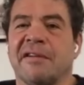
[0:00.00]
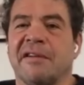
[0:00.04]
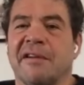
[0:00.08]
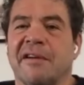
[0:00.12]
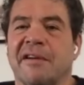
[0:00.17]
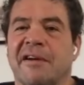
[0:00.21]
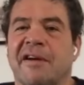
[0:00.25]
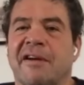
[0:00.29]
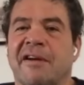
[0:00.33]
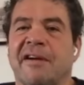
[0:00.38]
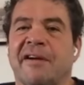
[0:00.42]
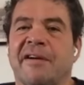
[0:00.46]

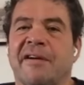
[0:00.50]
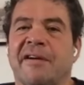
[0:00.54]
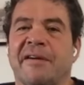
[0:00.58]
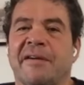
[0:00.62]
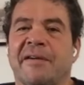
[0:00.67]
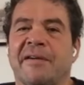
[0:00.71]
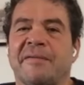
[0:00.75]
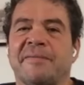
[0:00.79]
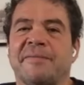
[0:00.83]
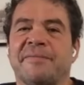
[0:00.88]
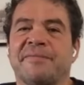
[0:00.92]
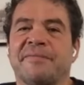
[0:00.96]
uh-huh.
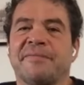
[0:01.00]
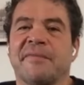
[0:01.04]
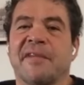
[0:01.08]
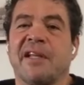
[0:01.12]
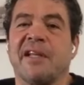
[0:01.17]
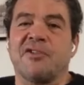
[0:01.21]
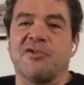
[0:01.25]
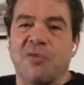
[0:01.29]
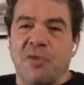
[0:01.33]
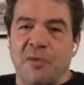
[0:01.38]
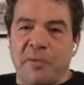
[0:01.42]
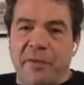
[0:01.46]
um,
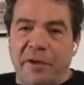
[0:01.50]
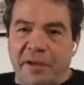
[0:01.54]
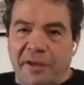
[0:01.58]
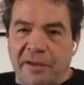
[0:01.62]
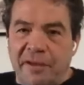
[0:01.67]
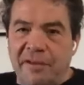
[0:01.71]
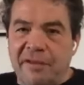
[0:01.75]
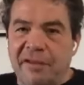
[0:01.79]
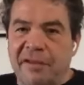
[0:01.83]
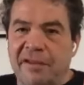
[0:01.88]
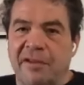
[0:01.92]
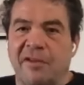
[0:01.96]
in swimming.
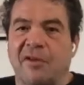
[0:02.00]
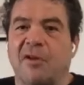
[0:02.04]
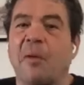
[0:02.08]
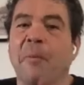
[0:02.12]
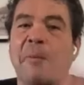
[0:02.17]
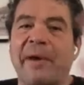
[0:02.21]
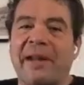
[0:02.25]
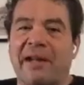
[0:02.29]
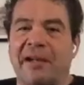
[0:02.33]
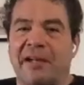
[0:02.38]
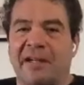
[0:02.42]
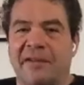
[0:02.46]
You know,
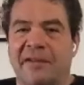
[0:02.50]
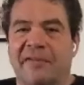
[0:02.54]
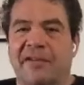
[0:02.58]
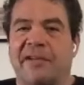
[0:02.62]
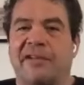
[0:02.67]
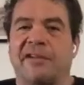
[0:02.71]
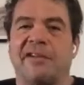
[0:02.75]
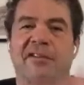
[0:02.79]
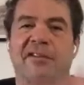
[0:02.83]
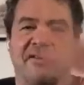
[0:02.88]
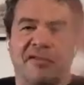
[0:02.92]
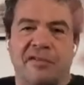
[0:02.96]

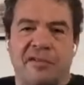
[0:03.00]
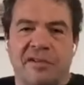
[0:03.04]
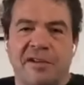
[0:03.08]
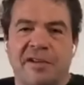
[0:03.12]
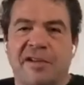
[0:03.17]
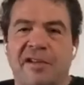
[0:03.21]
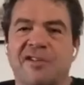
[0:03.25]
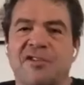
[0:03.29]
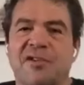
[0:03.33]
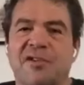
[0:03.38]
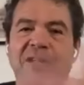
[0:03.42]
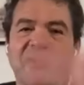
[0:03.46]
competitively. You know,
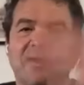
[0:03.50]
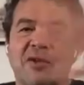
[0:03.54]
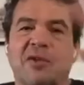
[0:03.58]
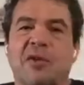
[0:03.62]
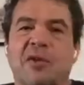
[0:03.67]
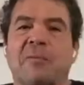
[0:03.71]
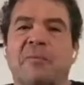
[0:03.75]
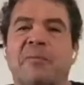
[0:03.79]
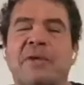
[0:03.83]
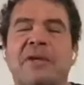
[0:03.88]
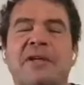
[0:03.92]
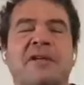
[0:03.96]
try to
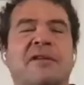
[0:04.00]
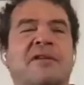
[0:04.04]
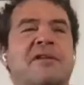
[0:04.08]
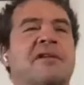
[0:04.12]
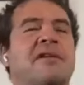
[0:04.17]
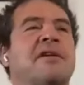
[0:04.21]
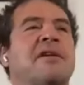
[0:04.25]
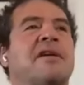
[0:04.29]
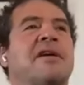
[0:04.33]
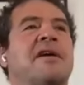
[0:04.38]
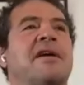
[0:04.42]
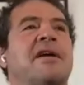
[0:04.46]
compete,
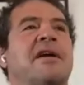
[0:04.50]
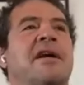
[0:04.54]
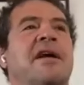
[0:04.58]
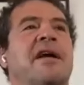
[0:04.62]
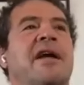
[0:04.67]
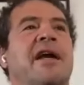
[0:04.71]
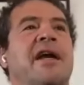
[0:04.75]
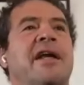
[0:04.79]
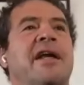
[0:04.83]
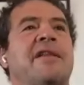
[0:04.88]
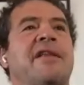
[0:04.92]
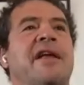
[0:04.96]

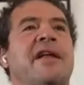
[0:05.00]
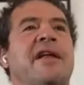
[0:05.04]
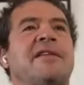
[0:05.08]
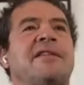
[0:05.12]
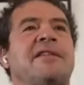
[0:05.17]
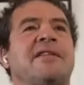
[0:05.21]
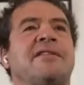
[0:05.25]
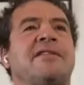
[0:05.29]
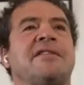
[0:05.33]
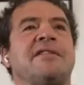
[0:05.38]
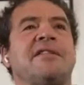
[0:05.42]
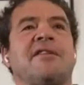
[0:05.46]
and that's
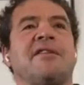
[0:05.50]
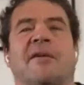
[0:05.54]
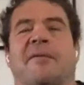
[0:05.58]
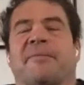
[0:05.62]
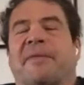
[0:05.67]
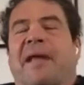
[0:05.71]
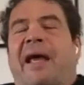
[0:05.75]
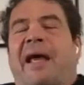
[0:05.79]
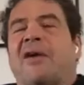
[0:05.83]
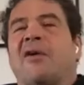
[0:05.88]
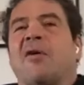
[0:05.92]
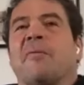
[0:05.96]
as you know,
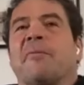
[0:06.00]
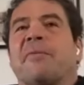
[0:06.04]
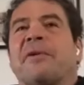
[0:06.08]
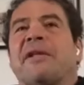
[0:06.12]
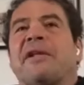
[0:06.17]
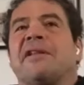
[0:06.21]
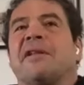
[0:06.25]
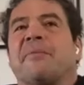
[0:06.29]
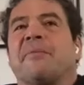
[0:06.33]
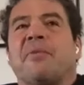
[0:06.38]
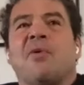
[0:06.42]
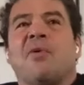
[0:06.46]
I compete in
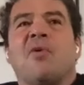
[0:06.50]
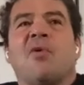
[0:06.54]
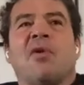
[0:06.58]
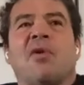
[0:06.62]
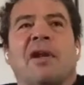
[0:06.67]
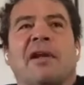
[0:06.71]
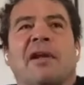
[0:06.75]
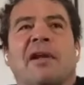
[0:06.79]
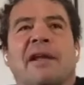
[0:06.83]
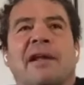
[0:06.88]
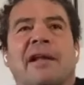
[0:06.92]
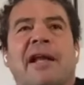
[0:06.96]
the pool
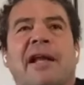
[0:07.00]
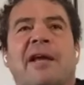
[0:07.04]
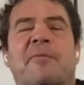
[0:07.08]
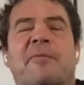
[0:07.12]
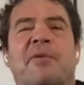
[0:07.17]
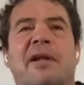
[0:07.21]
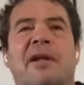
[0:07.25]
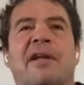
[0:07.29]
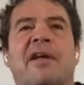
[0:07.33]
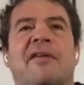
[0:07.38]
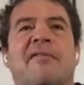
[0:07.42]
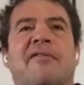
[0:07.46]
and I like, but
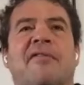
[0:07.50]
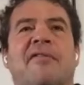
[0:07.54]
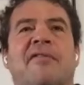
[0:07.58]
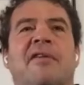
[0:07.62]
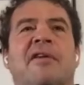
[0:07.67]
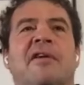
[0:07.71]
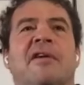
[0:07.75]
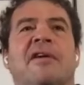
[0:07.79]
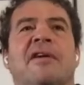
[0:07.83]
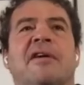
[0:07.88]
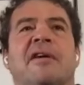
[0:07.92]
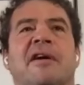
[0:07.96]
I never
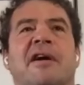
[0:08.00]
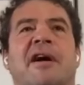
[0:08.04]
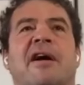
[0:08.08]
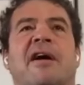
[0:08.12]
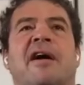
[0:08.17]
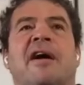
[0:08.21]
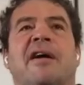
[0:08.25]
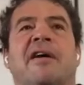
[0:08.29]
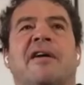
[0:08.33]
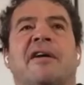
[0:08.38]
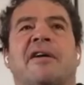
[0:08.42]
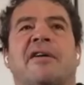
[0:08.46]

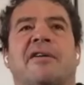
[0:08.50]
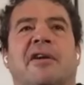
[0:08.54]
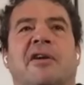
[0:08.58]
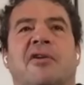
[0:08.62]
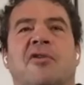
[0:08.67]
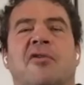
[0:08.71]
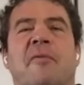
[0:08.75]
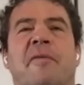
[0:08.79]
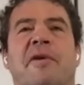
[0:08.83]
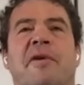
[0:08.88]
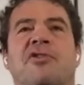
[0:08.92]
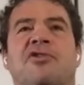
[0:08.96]

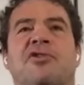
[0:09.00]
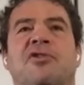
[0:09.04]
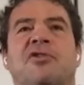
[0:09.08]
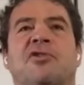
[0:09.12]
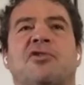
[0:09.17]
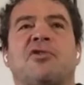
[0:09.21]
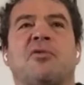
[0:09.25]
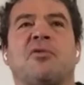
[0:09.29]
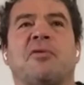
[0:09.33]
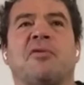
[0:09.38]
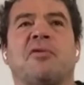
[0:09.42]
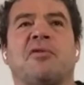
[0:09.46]
you mentioned
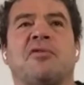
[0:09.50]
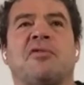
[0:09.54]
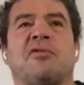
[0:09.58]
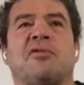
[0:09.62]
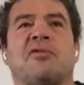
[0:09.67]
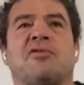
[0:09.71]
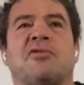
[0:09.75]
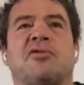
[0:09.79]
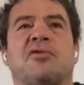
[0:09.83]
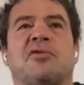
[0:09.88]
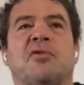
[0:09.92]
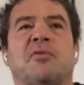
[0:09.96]
two
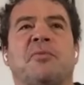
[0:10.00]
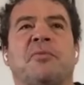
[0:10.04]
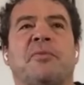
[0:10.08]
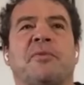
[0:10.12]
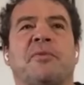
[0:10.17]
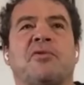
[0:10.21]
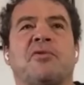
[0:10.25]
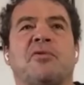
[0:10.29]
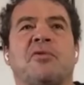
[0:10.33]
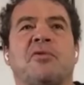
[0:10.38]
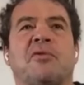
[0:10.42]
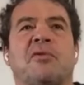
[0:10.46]
two
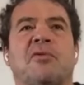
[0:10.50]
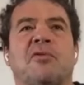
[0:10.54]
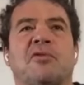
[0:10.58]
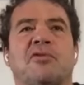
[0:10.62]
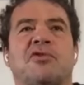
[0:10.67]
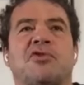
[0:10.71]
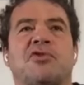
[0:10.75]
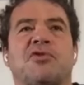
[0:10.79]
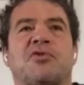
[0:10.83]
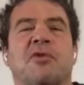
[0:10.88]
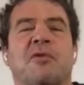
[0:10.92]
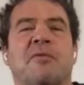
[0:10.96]
two
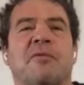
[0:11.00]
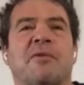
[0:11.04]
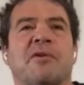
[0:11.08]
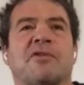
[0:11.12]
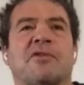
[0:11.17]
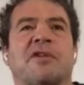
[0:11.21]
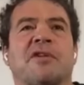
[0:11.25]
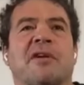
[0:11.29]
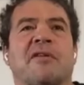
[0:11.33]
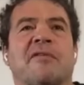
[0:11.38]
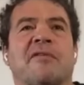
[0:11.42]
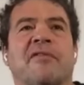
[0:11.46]

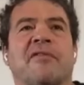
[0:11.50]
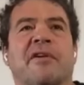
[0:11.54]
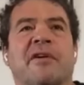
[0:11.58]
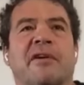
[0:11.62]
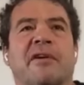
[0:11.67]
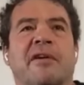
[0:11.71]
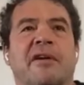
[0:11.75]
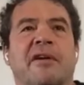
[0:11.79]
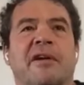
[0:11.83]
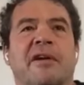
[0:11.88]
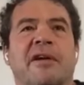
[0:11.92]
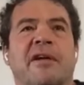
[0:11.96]
swimmers that are very
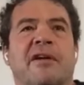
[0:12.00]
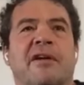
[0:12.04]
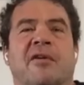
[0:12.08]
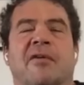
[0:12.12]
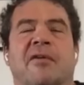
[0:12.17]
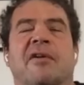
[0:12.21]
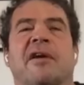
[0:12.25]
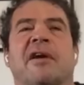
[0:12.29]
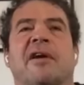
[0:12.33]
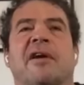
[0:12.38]
you know